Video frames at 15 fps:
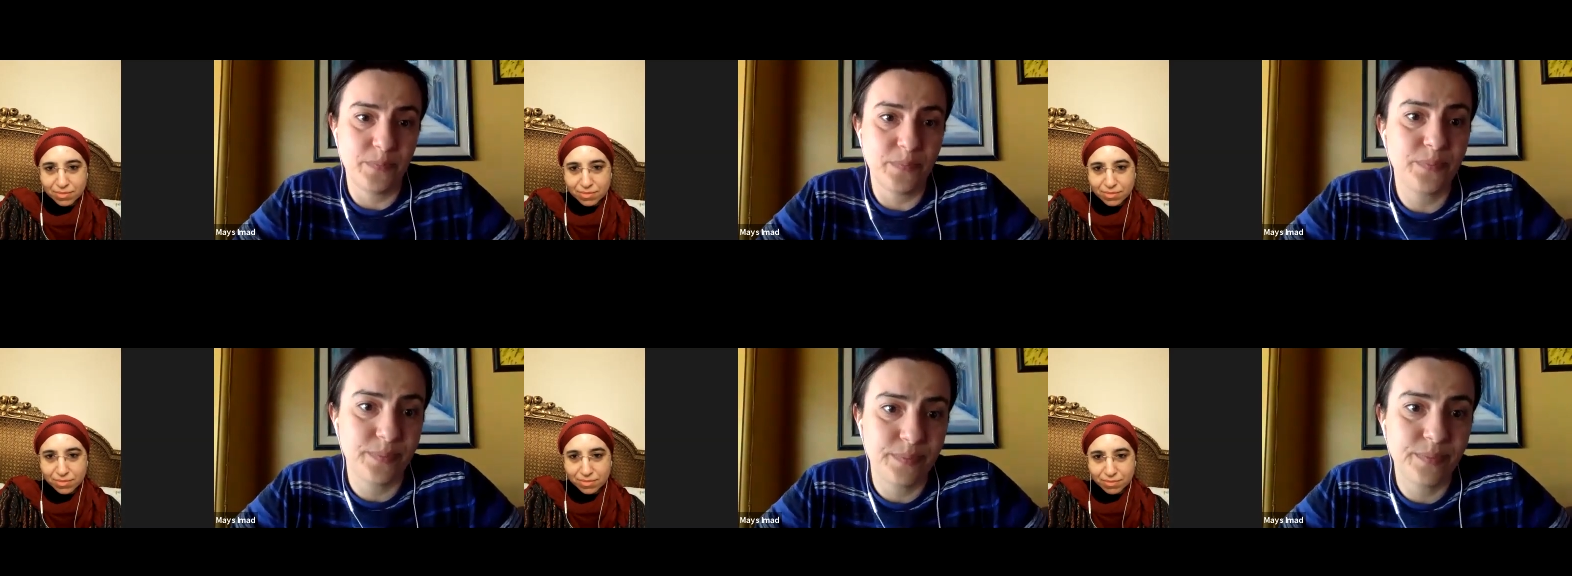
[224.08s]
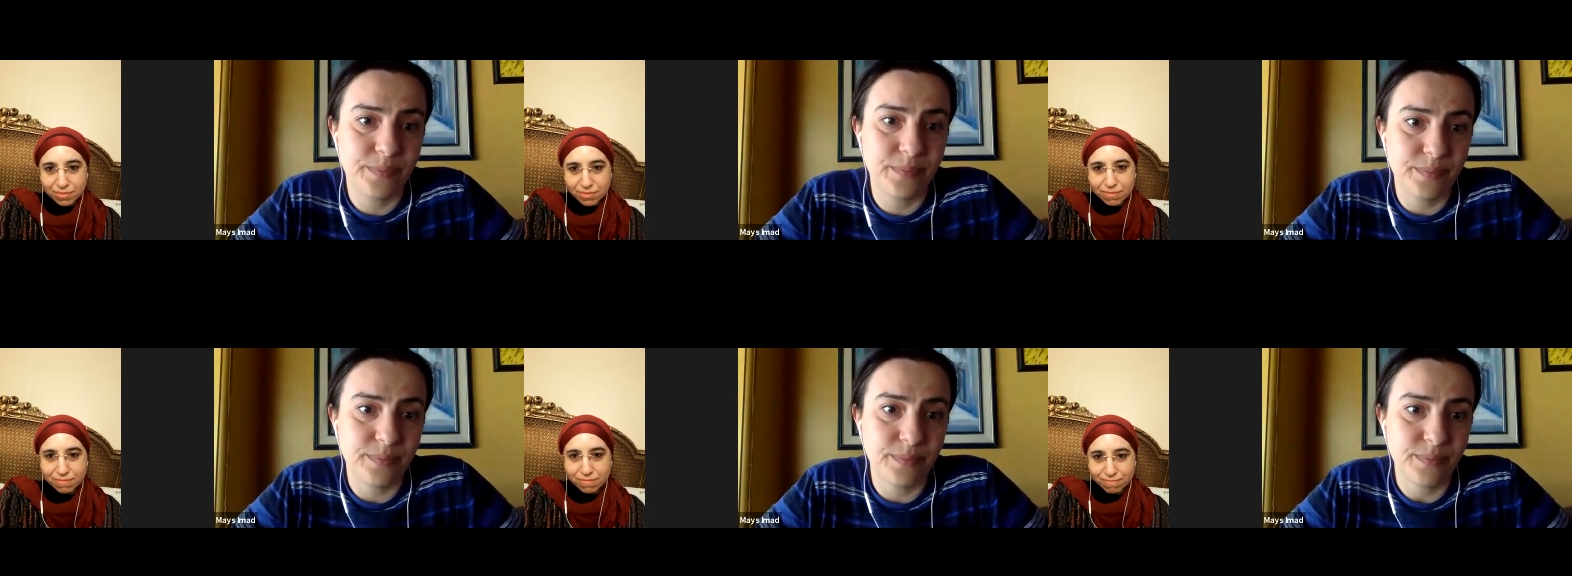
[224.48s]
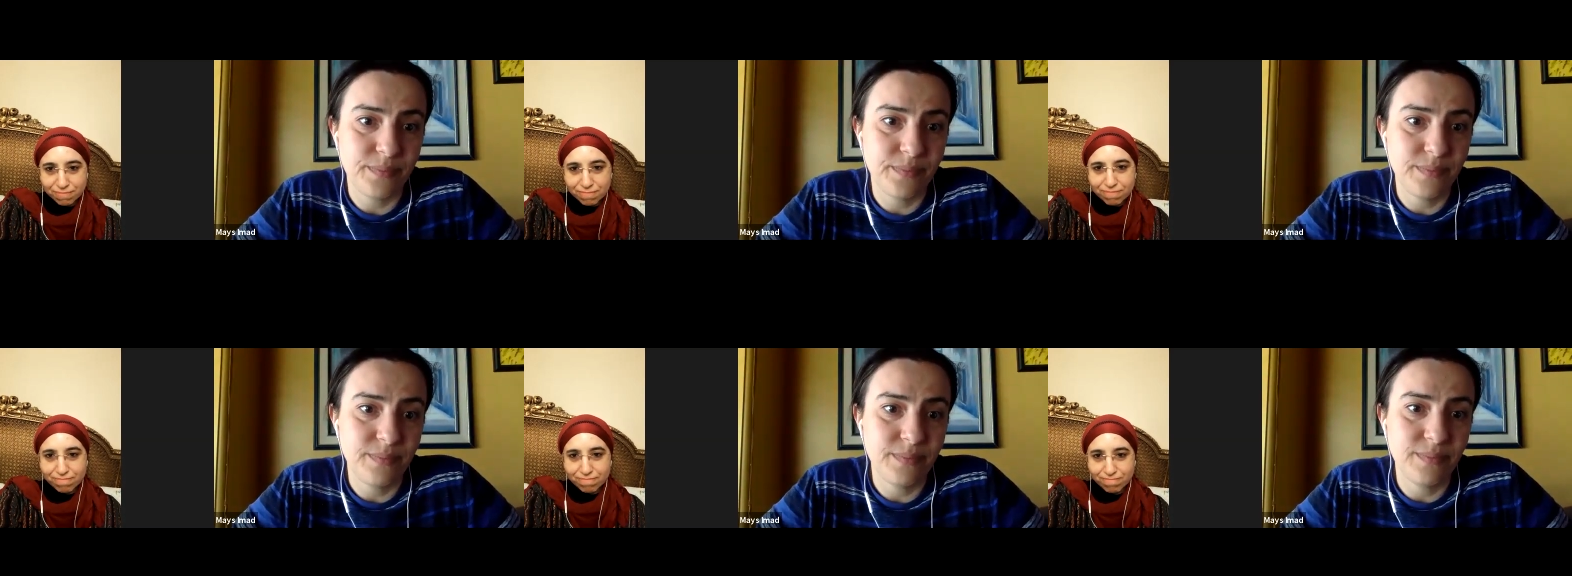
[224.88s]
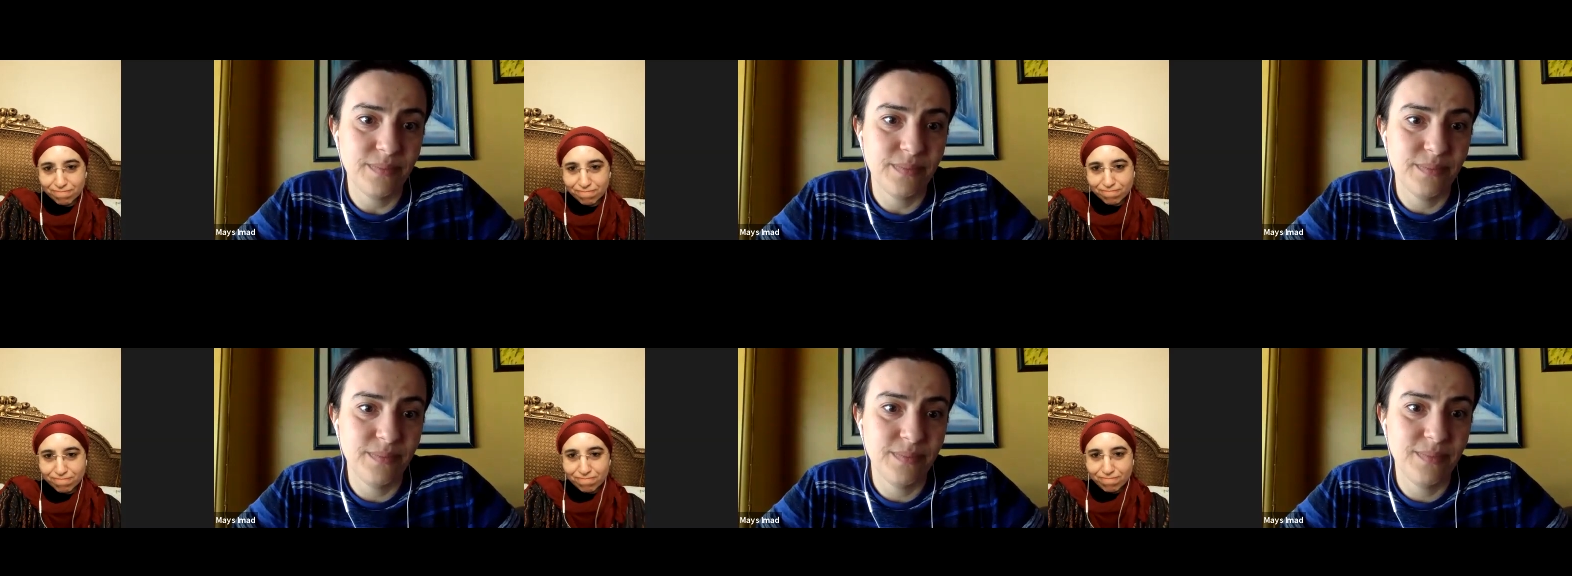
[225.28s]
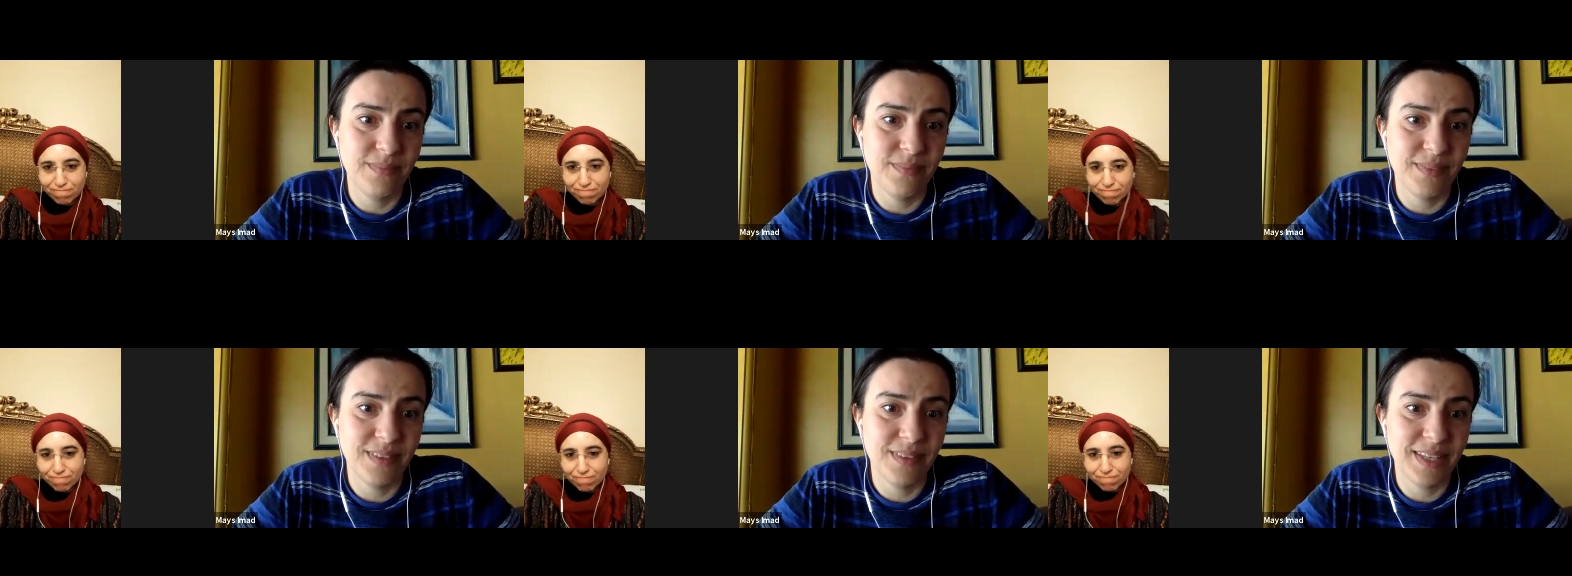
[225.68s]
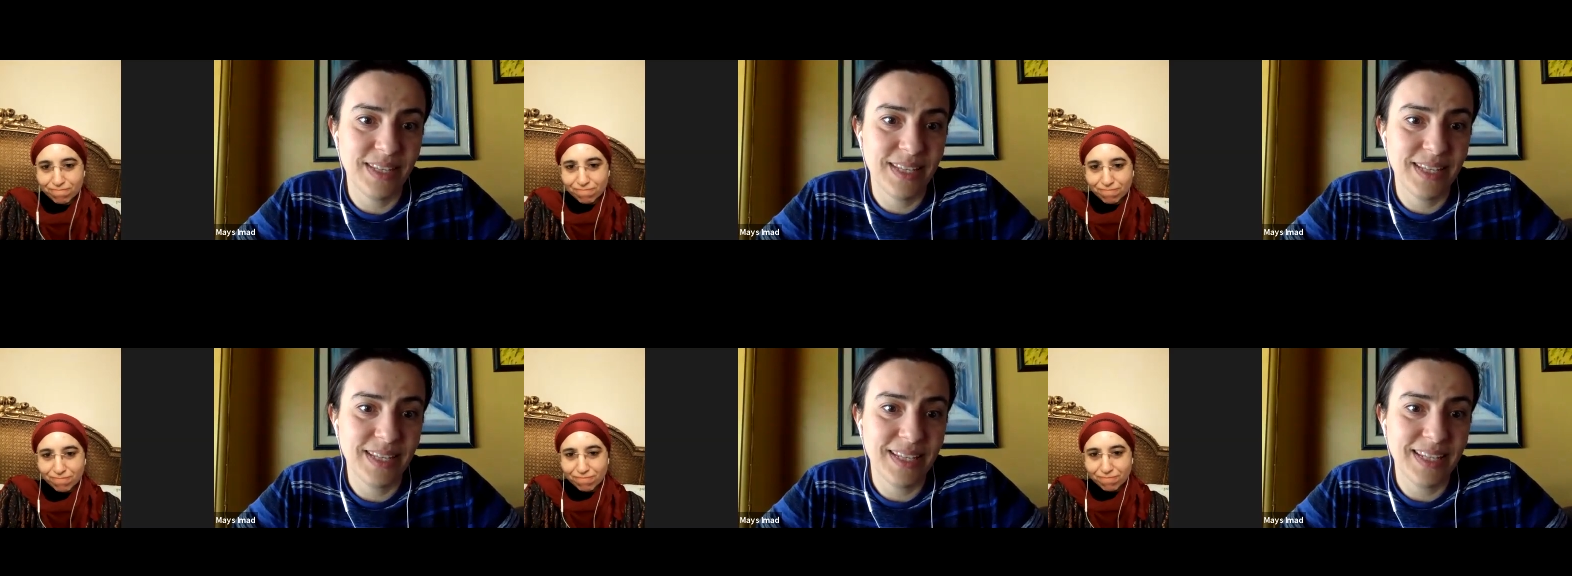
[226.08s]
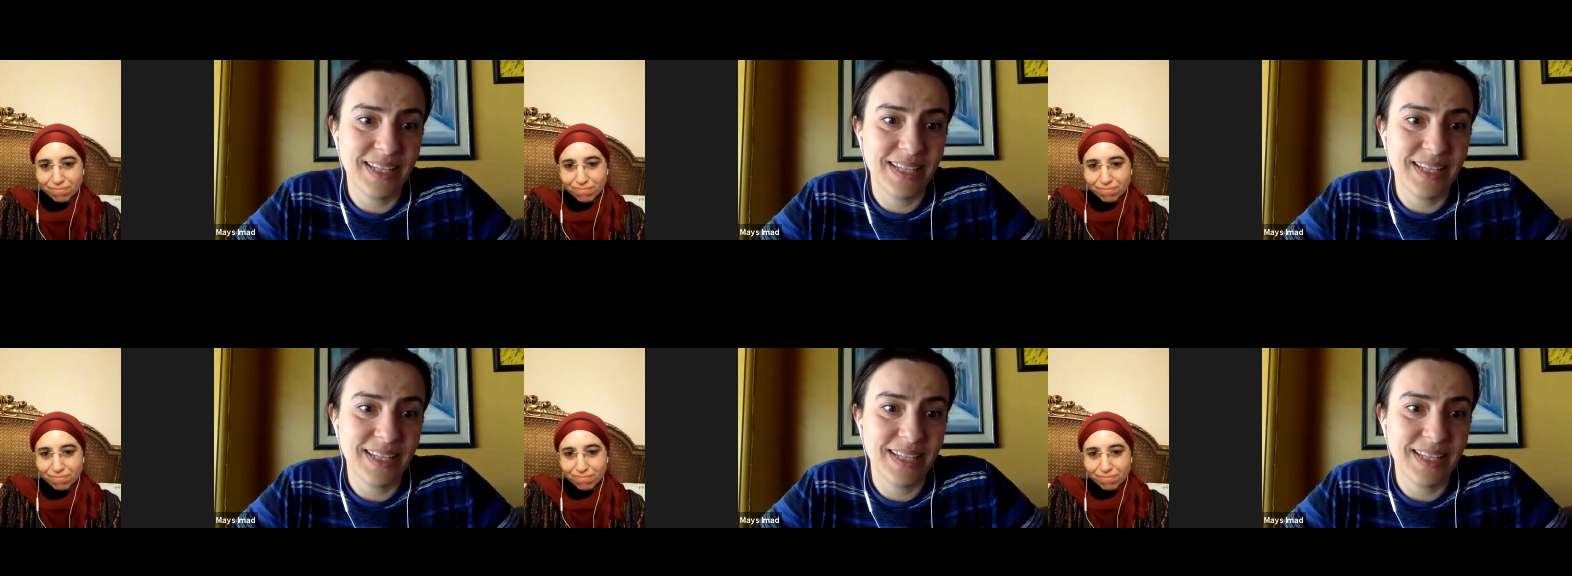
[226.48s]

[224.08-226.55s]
[no speech]